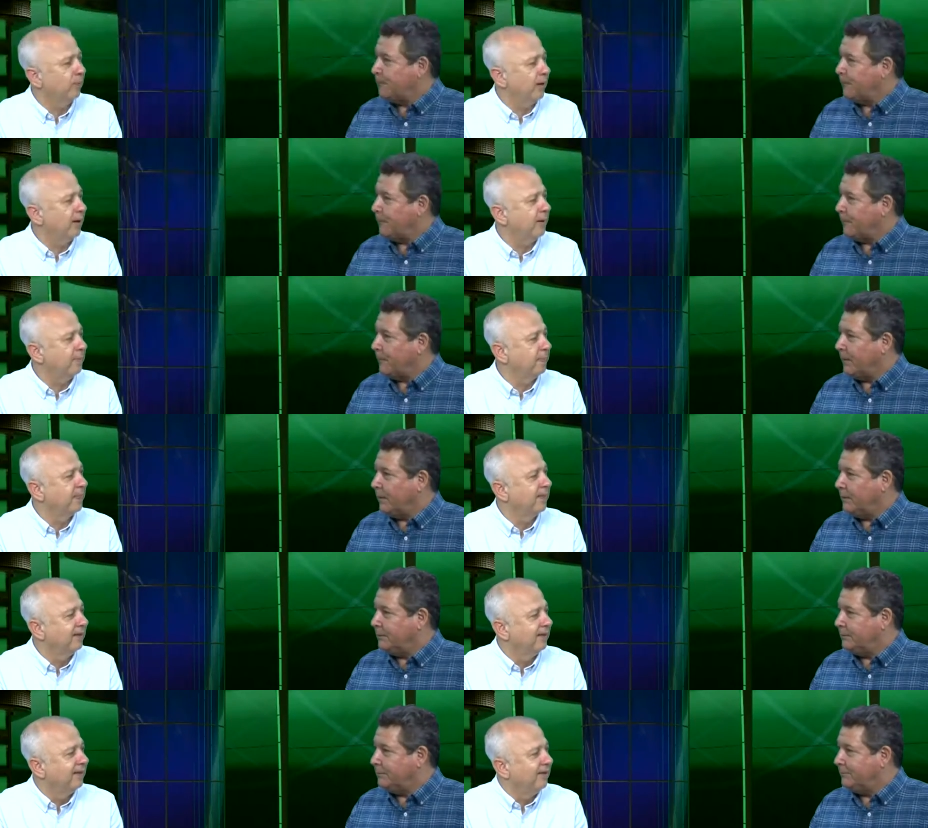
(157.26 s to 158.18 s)
Speaker 1: um,
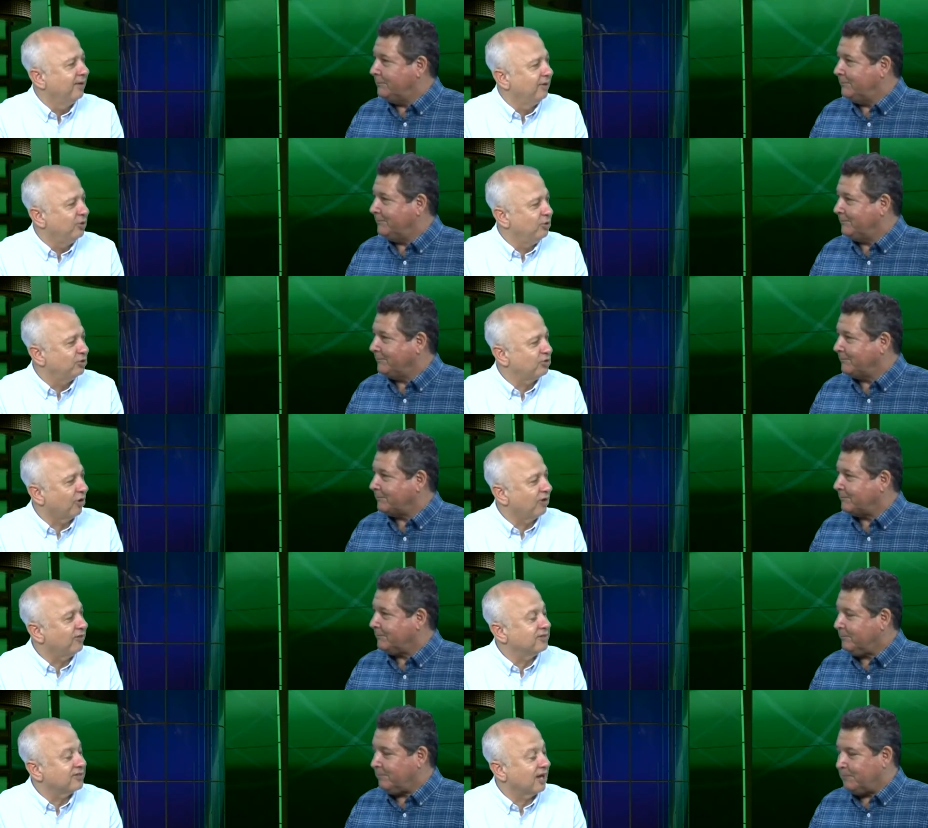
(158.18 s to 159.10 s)
you
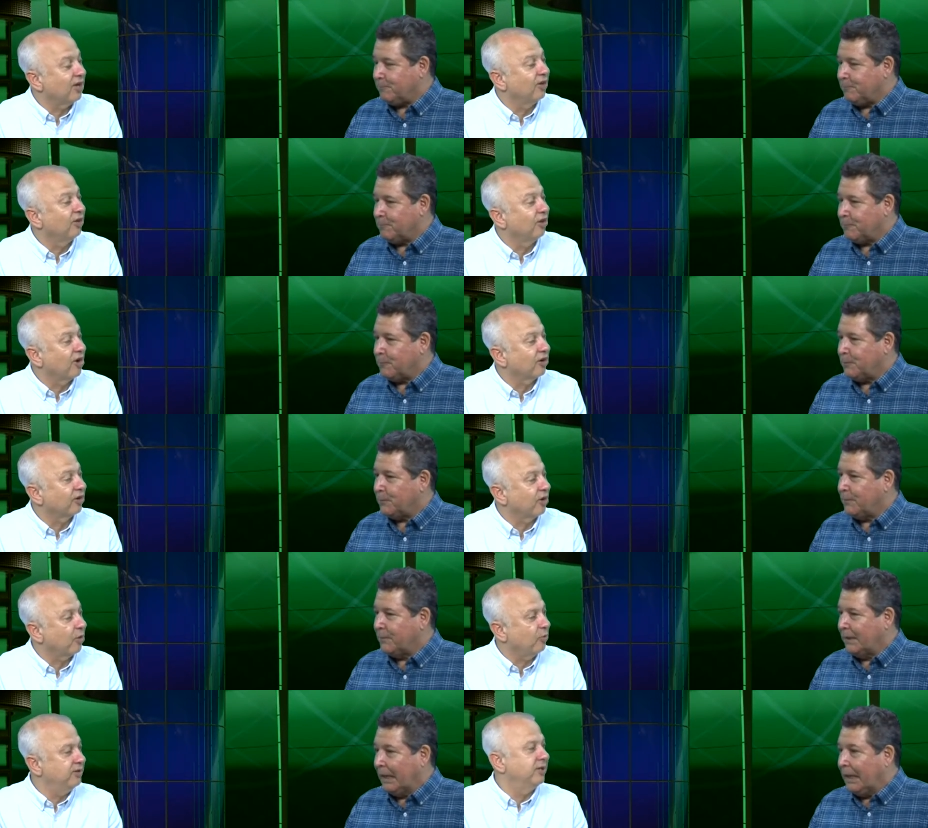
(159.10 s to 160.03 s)
started this how long
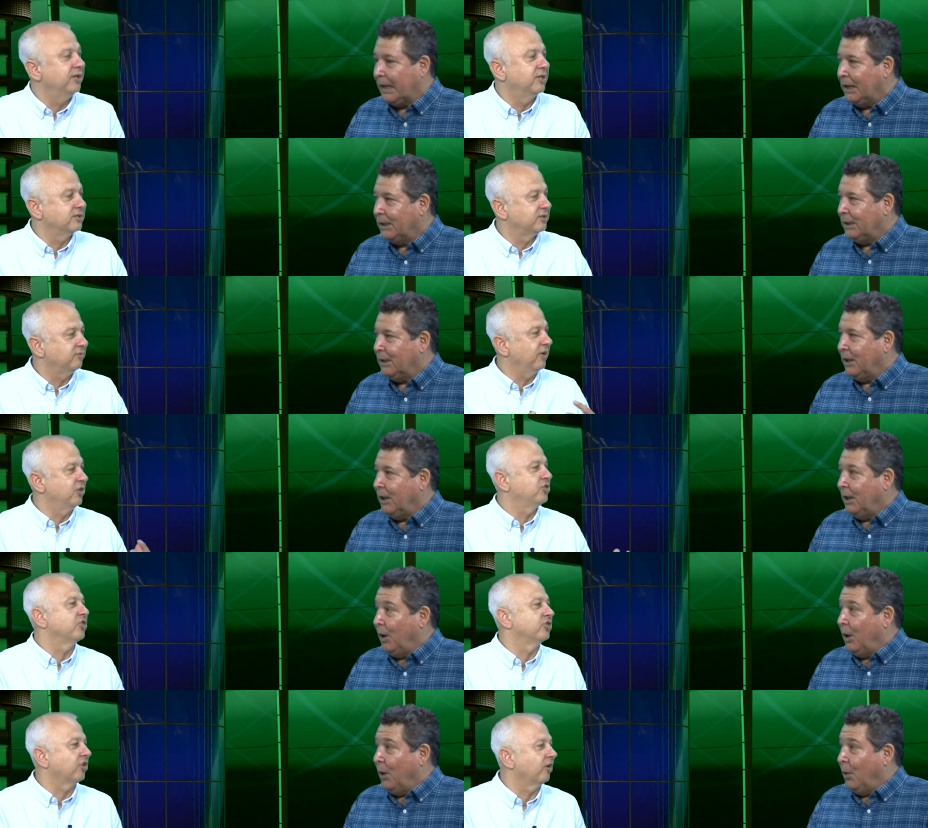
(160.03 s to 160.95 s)
ago? When did this
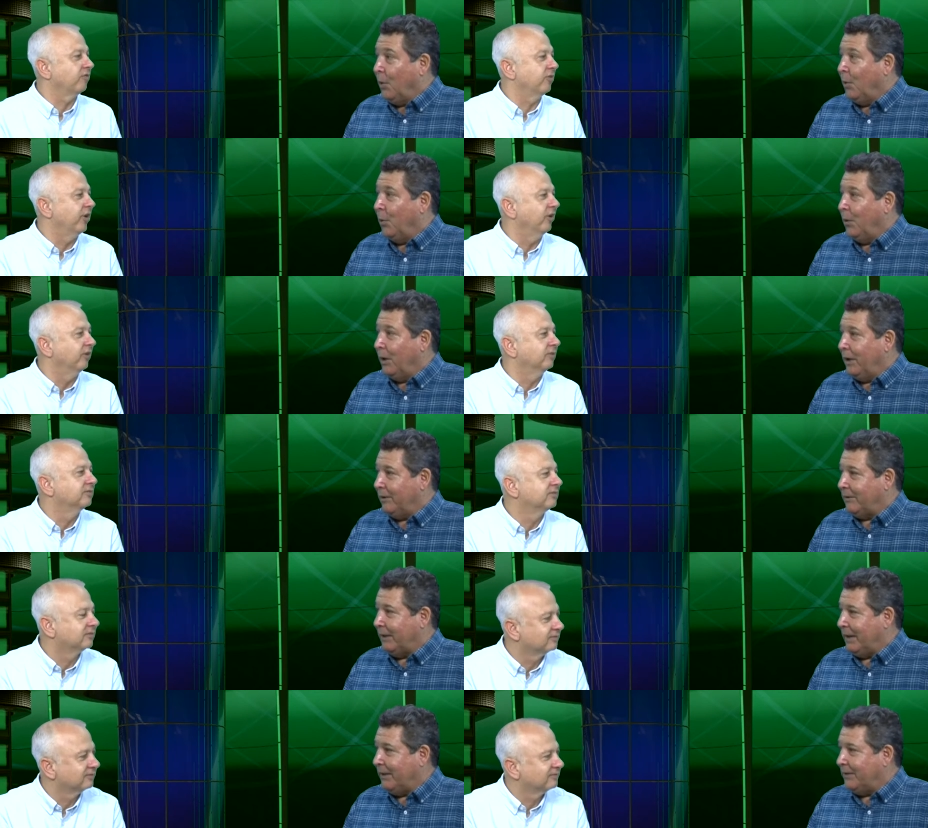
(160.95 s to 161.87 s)
adventure start for you?
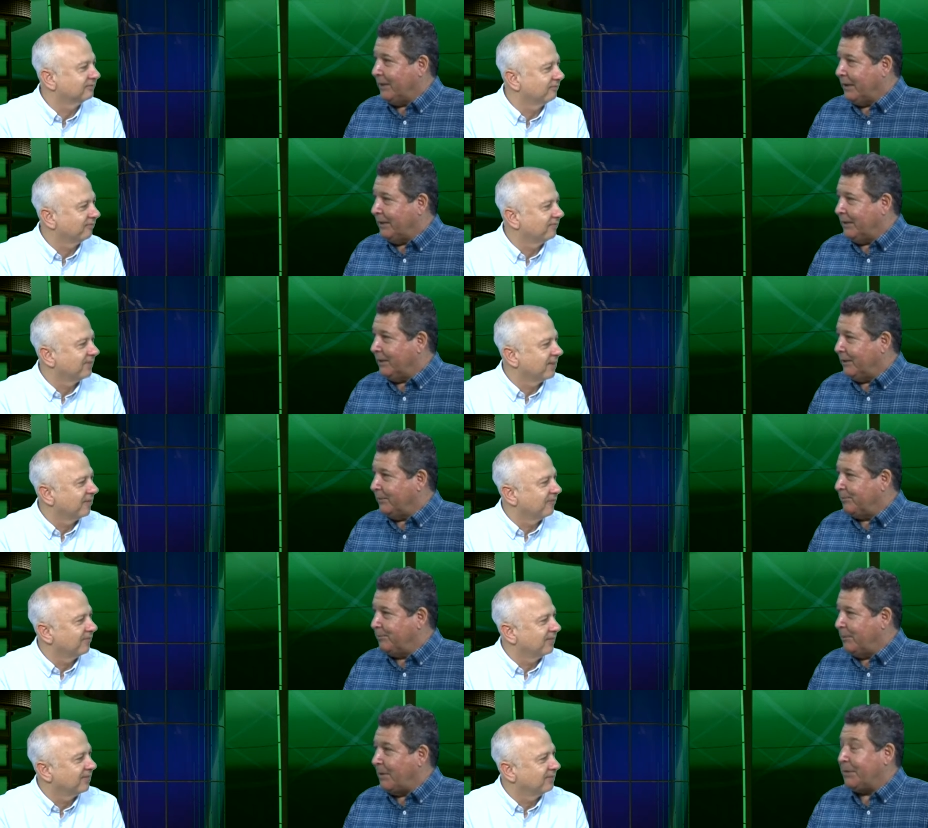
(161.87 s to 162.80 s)
Well,
Speaker 2: I had the idea
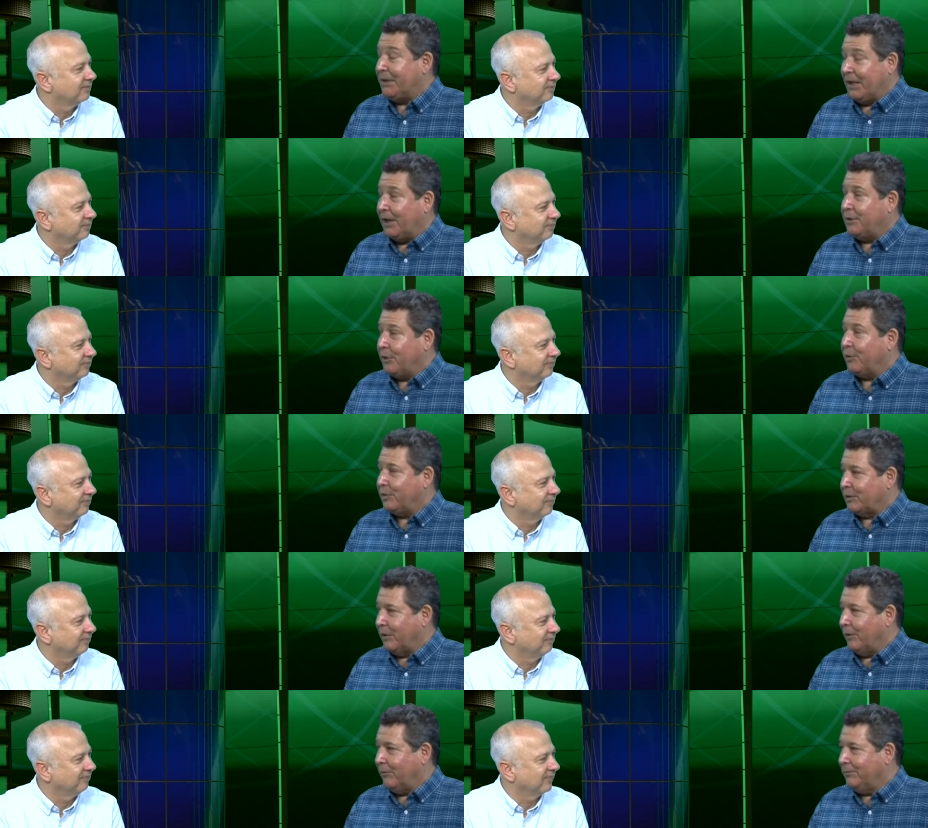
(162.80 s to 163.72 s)
maybe 10 years
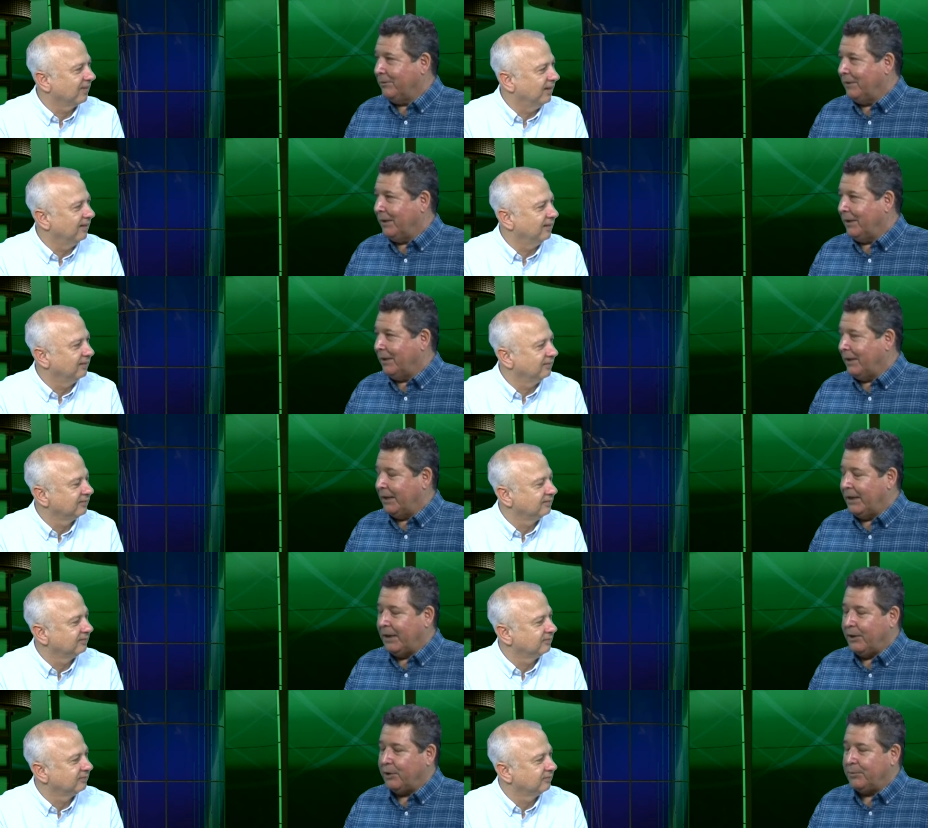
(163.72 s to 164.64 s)
ago. Uh -huh. And I
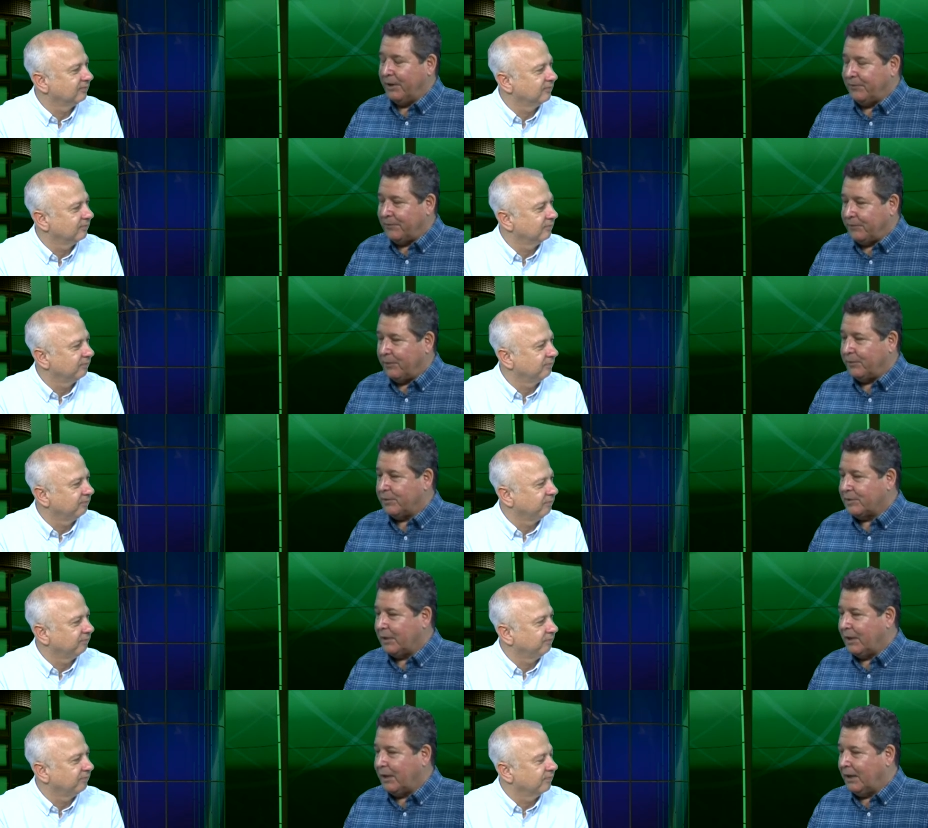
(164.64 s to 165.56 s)
hired my
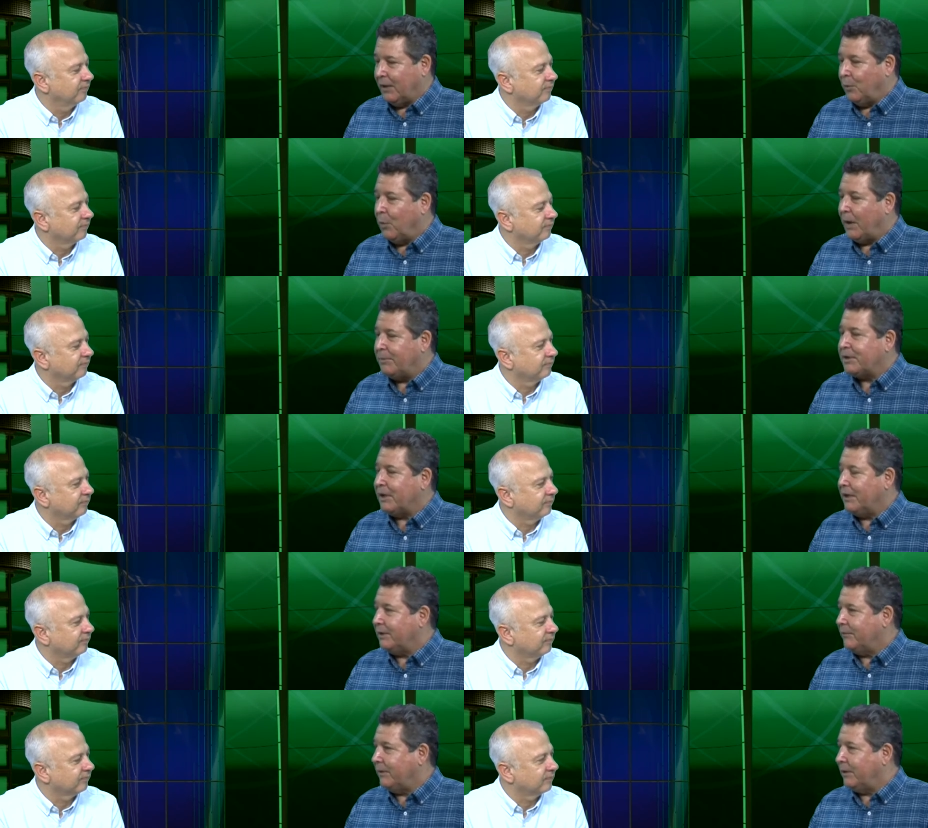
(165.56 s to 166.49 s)
first uh,
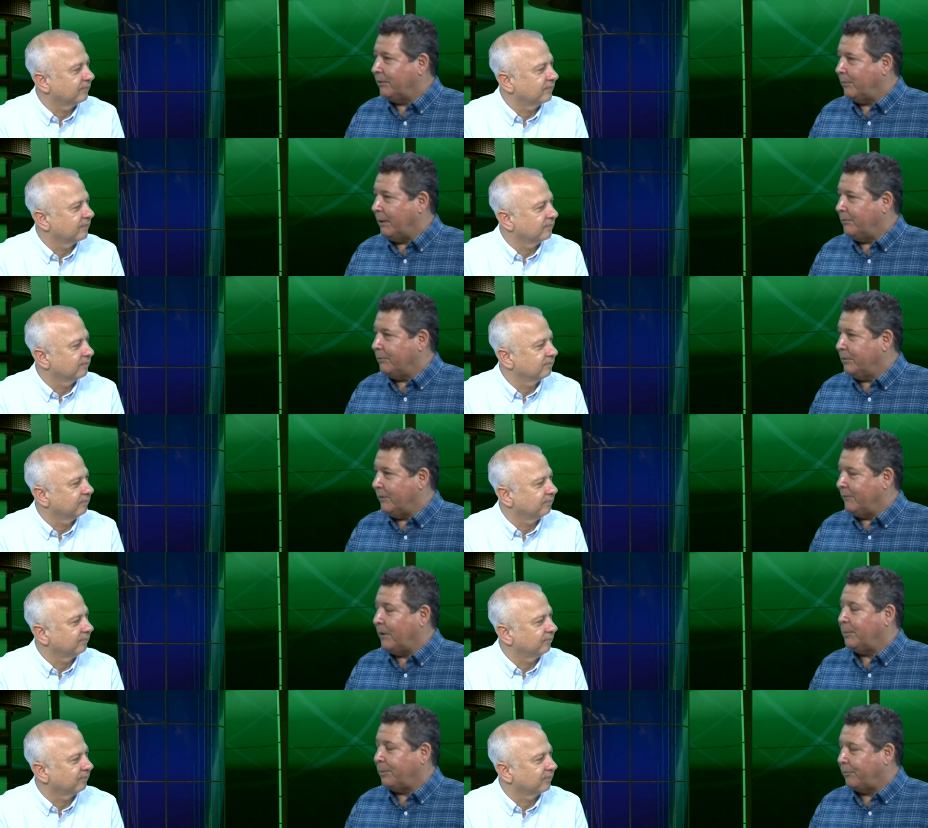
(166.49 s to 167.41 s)
website developer,
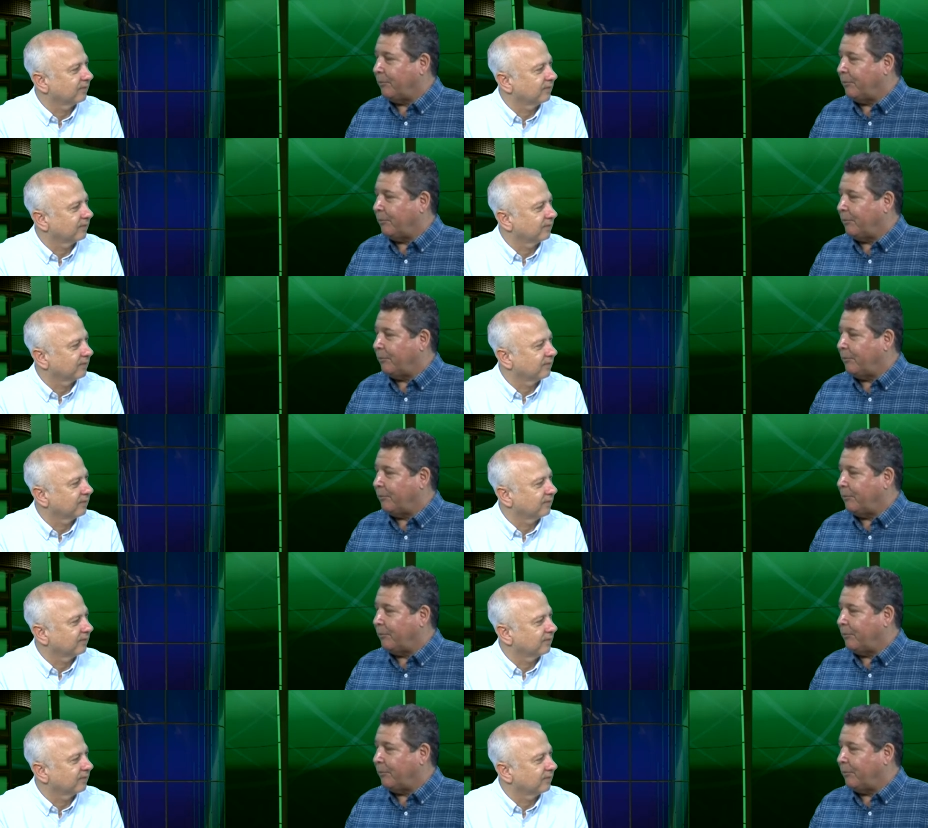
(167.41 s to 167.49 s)
developer